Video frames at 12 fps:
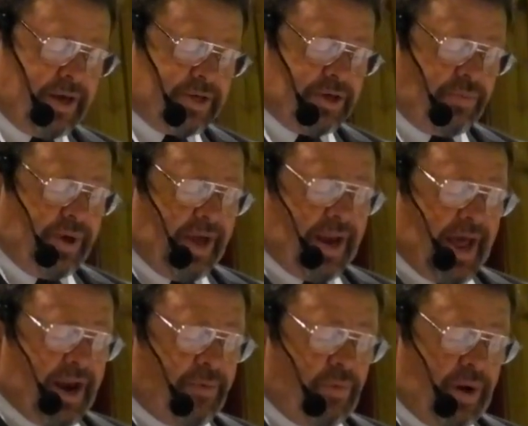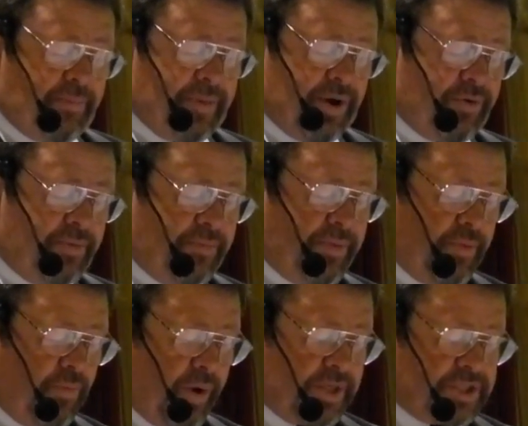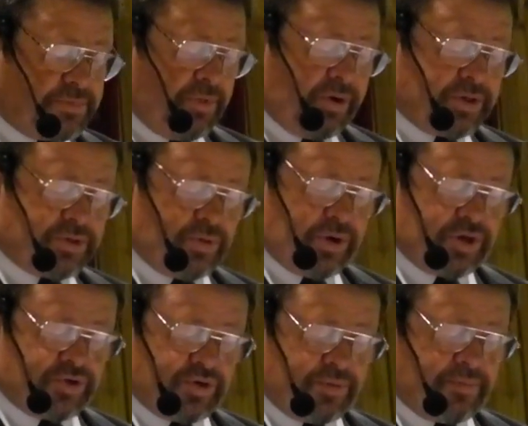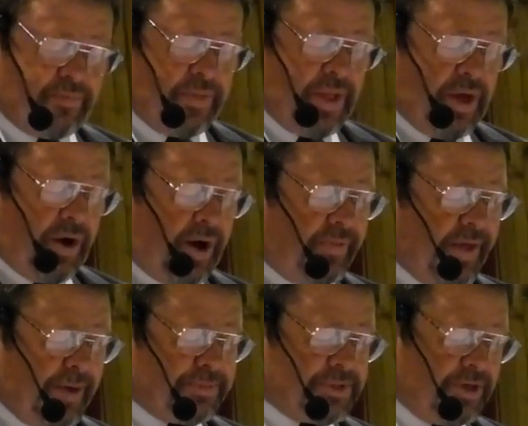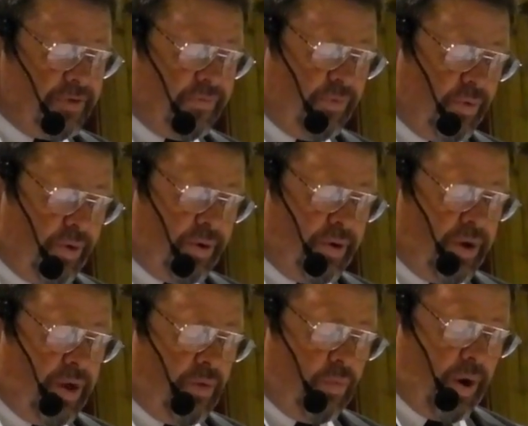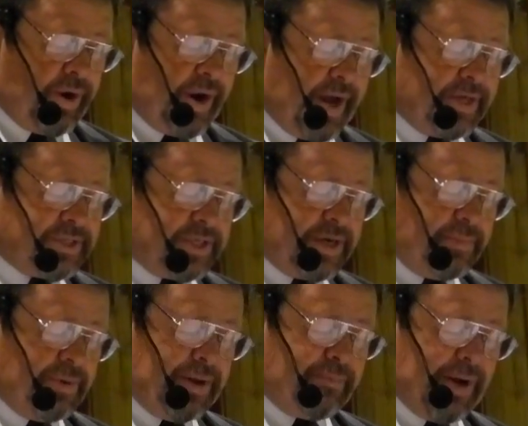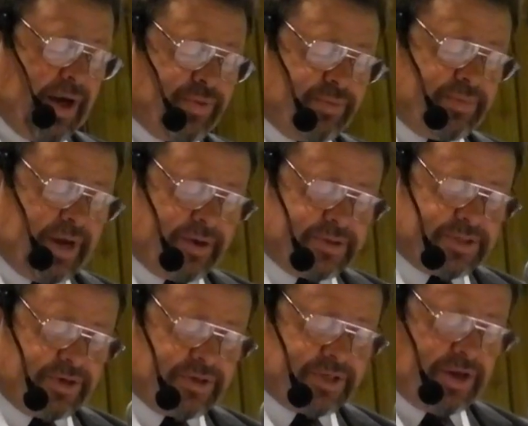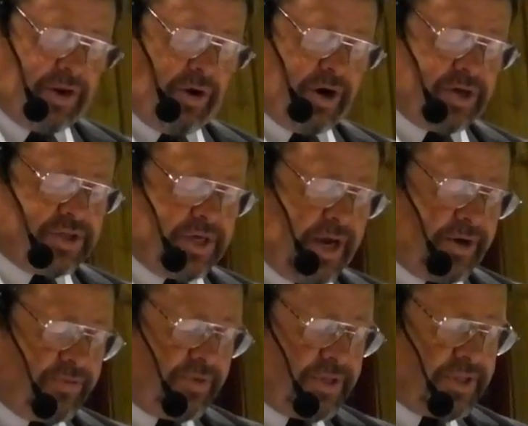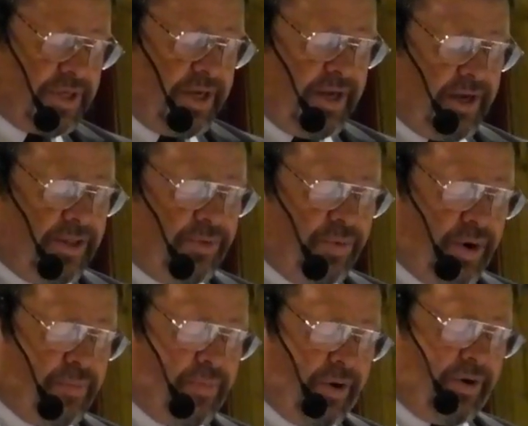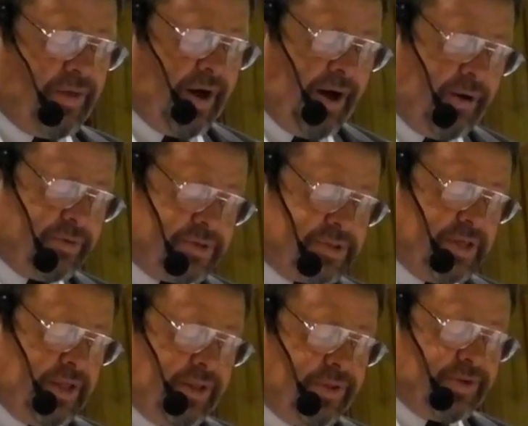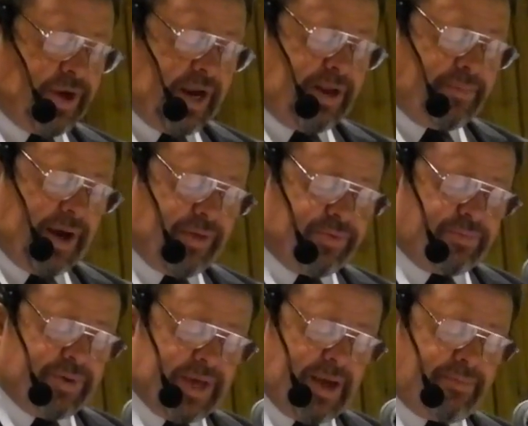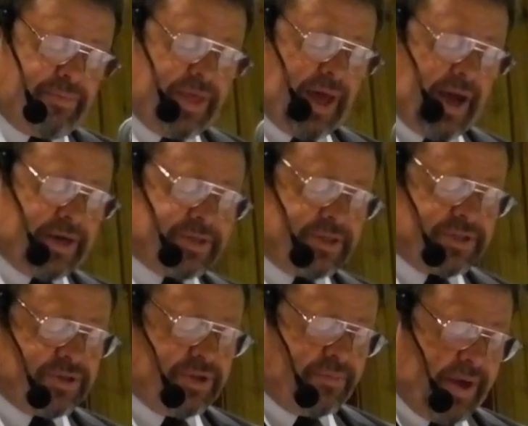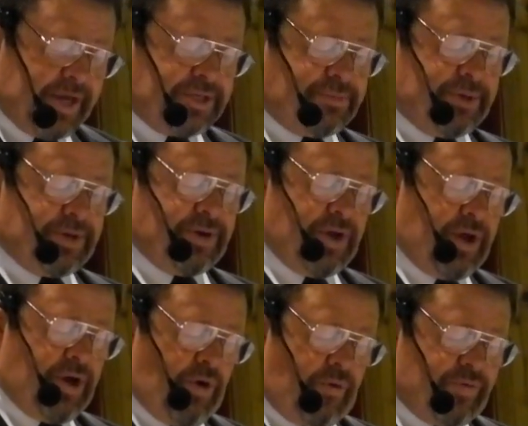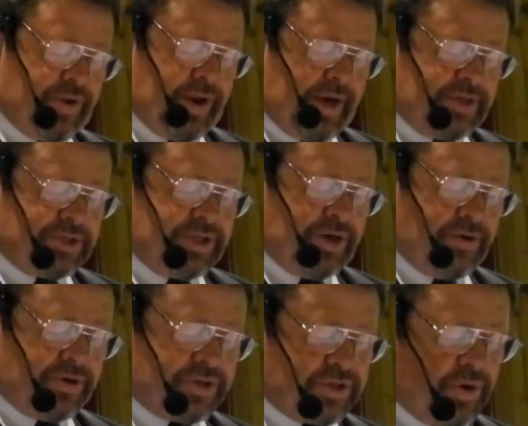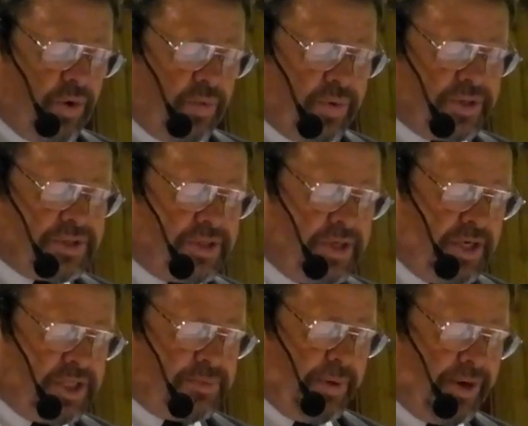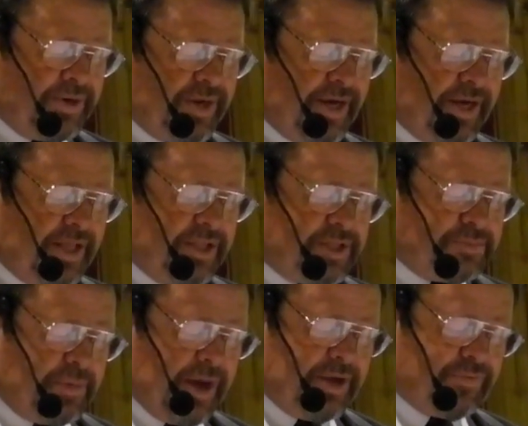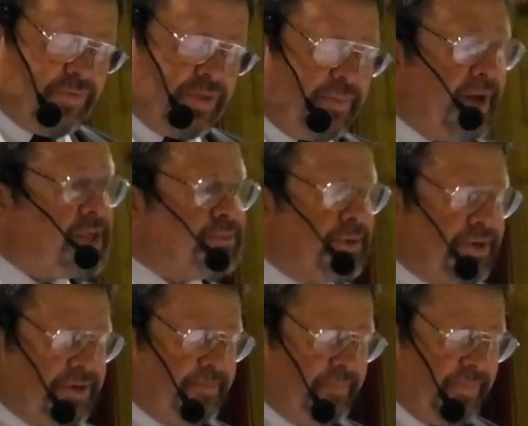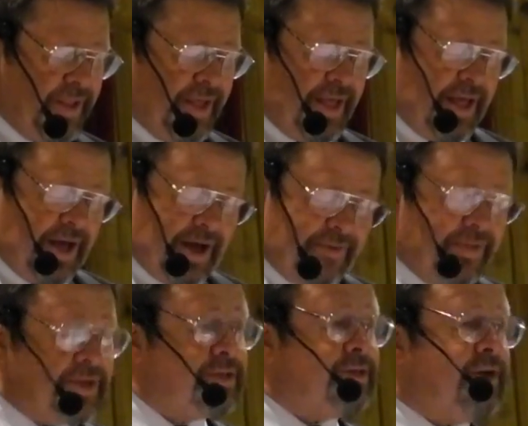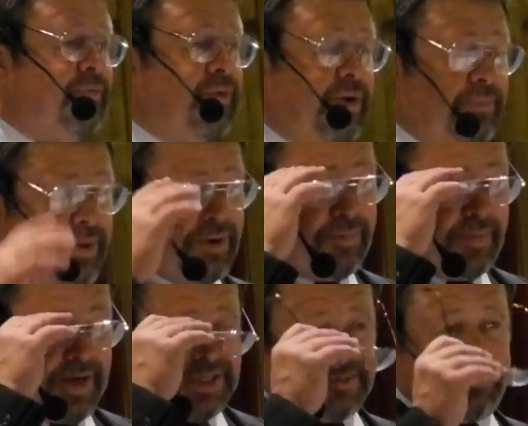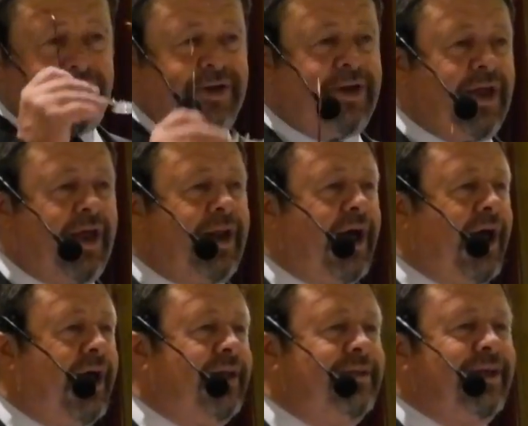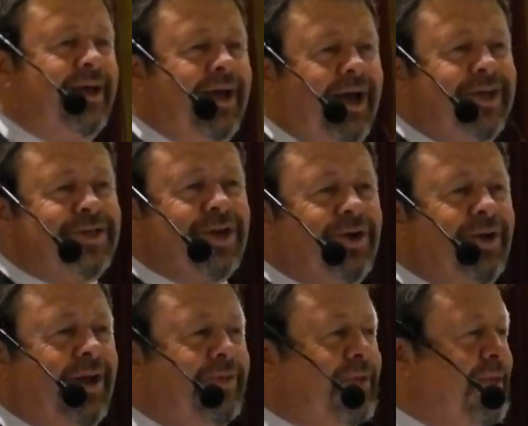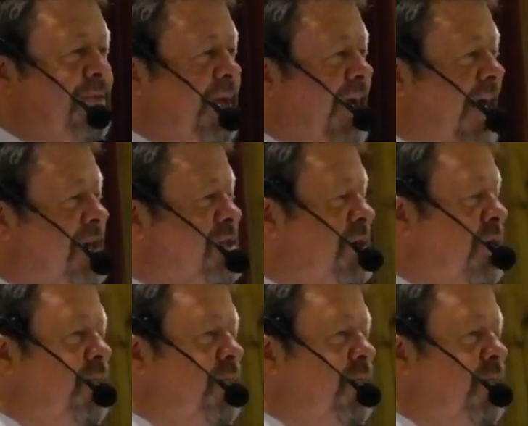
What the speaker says: until we had added one bedroom and one small storage room on the upstairs floor, one nice and complete bathroom downstairs, and a large entrance in the rear part of the house. The tiny bathroom became the access to the basement. Over the next year or so was spent digging the space for the basement. That's a tough way to build a basement, and I shared the actually